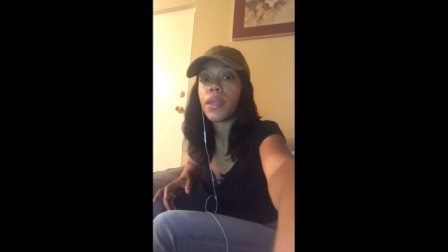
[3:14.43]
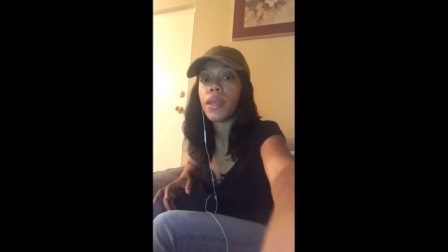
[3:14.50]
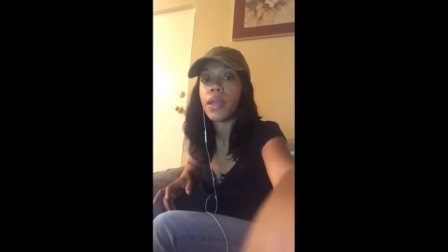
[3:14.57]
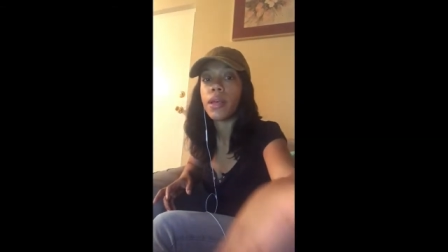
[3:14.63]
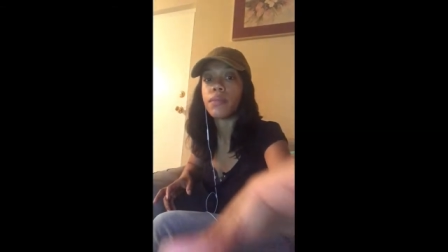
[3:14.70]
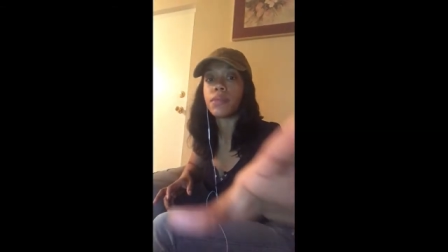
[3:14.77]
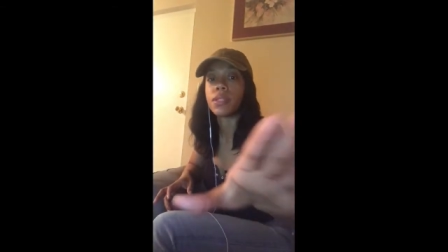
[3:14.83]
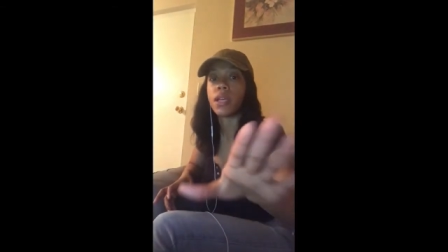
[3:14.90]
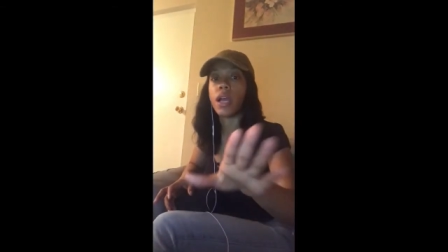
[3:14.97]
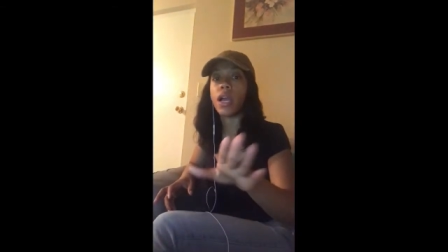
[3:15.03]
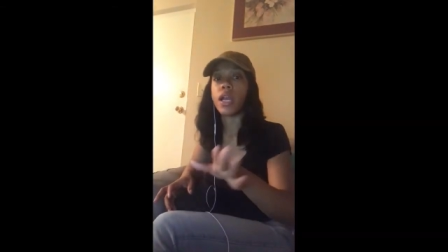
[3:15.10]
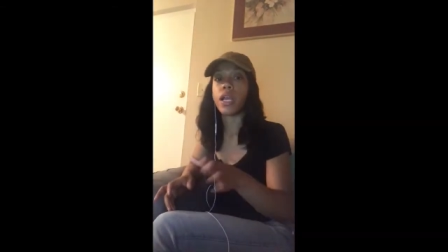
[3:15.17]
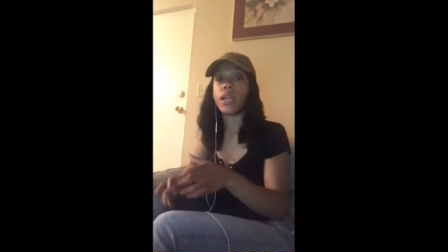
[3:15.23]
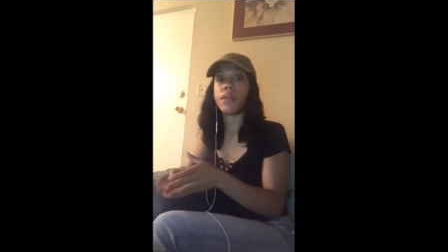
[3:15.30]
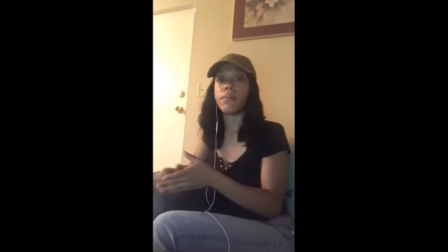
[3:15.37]
I'm
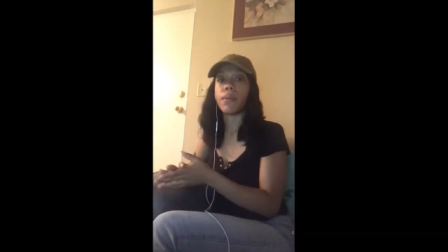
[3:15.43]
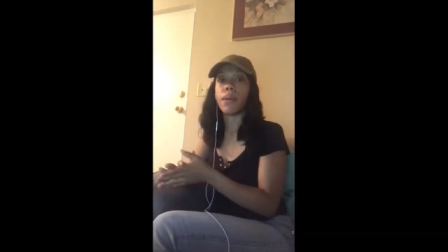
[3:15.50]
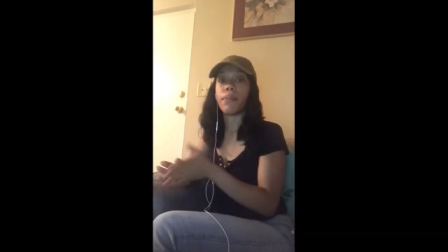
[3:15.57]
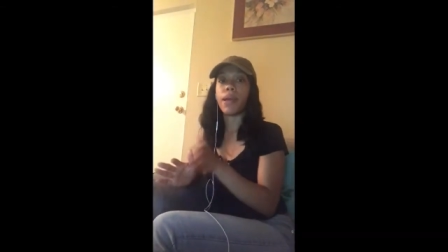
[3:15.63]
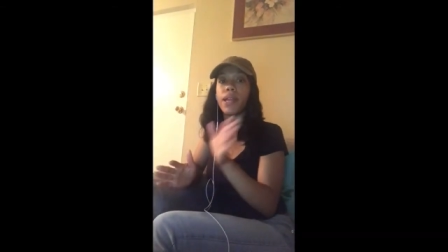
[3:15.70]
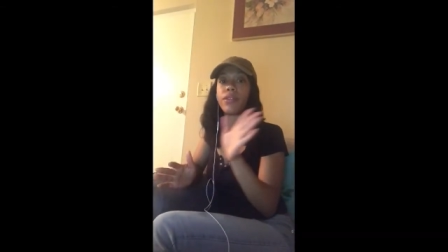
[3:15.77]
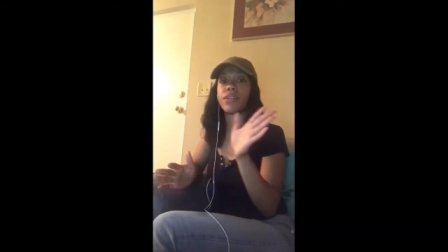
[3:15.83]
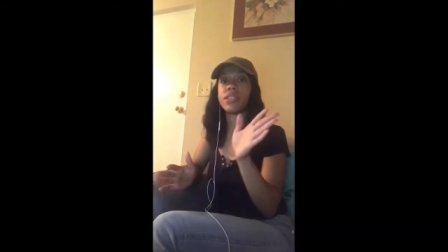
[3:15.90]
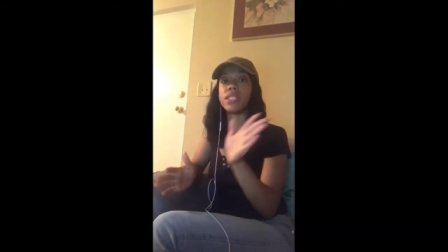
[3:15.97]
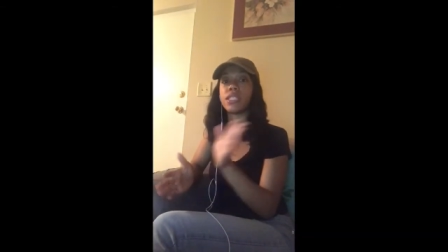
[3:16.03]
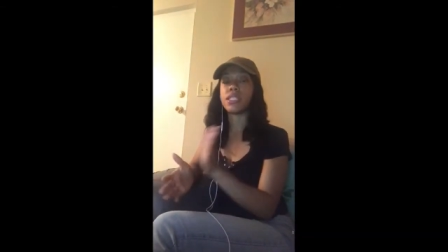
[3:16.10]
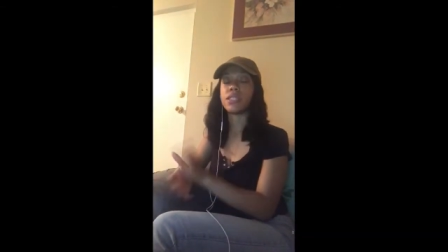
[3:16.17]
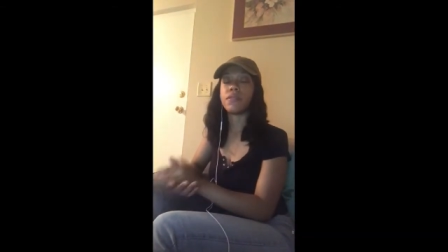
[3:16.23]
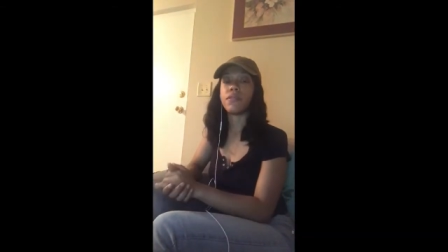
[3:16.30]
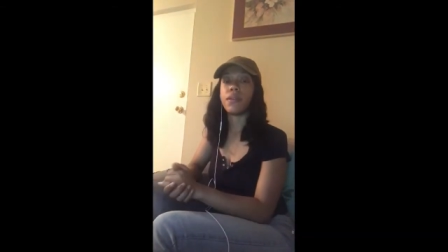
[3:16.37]
sorry, my battery's
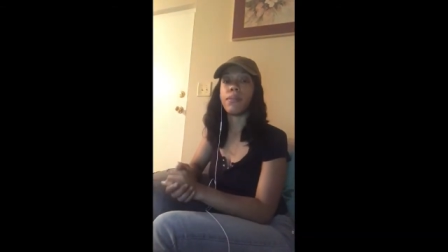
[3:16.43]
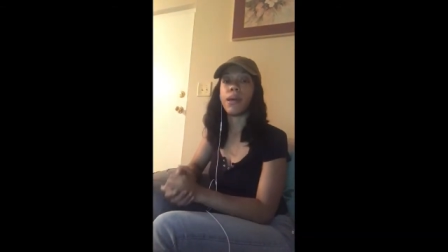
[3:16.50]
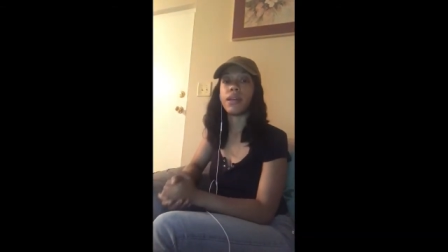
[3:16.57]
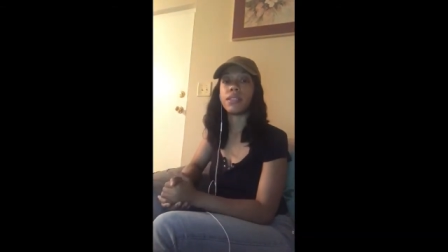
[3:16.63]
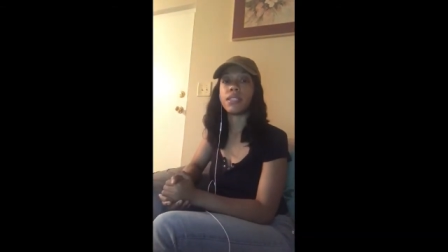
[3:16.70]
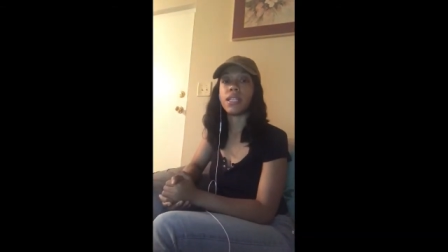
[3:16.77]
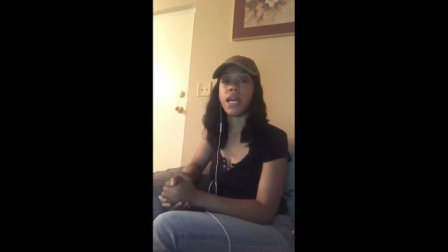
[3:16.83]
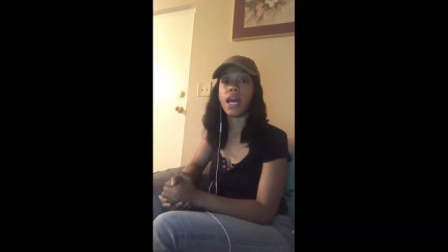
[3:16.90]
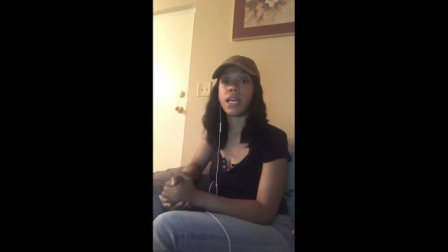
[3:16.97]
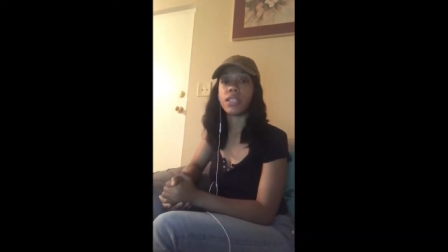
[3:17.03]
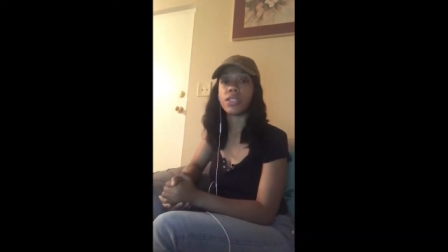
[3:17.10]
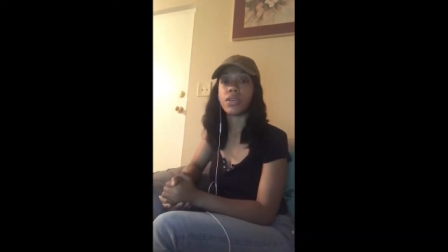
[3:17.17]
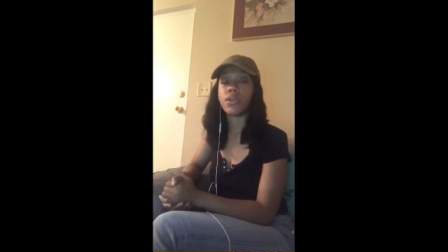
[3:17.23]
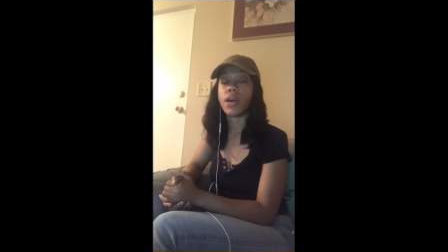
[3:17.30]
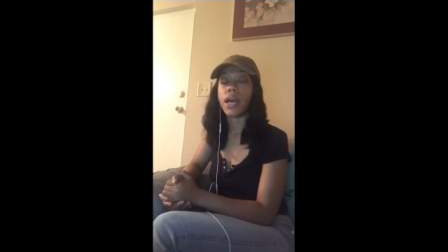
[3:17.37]
about to die,
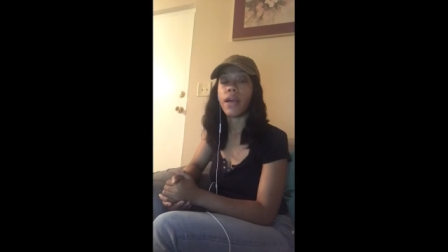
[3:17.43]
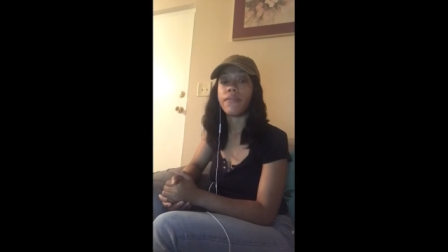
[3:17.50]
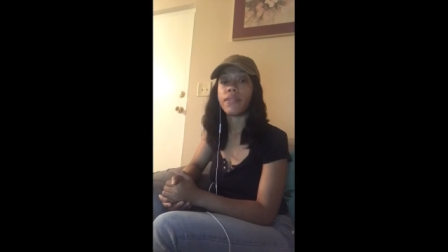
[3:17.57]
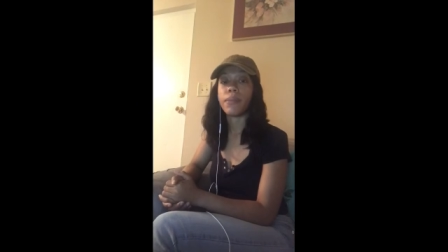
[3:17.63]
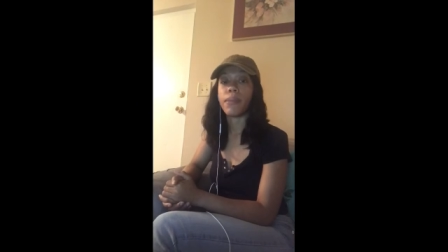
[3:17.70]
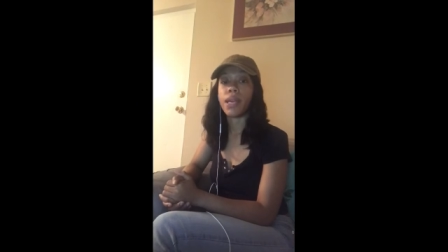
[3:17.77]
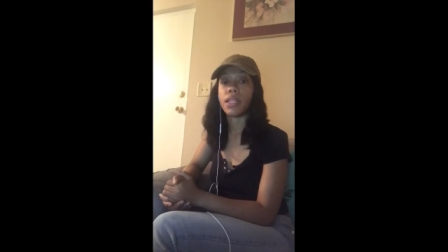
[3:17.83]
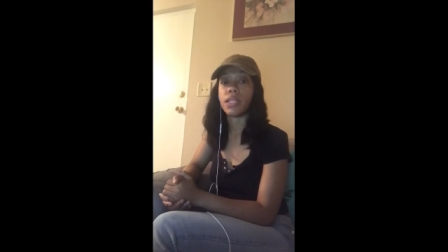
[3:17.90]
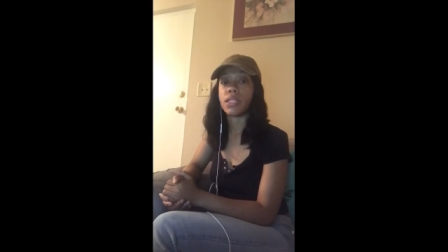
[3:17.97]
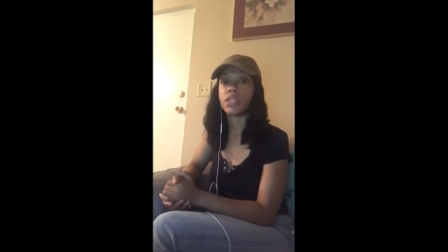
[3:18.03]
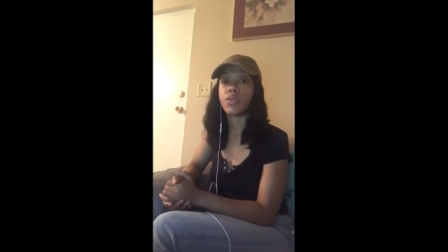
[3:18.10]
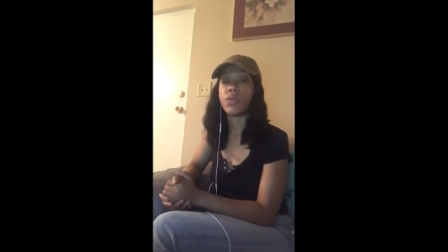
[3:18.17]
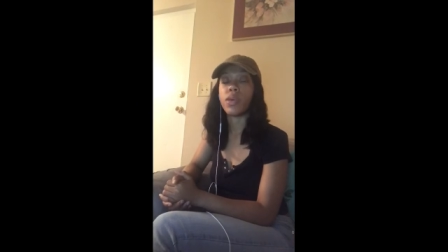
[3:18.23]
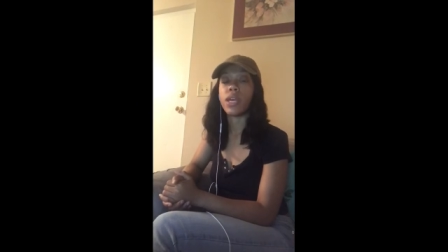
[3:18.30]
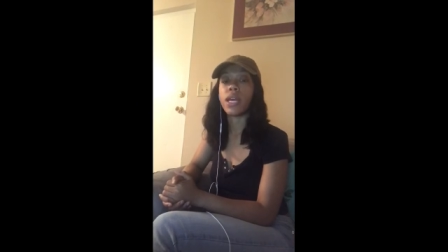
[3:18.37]
so I have to make this
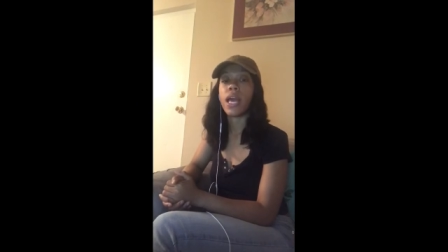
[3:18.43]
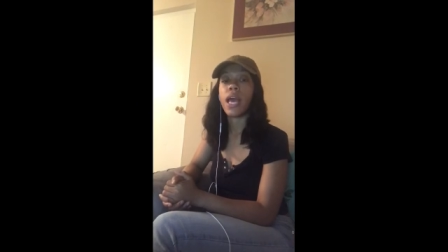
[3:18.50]
quick.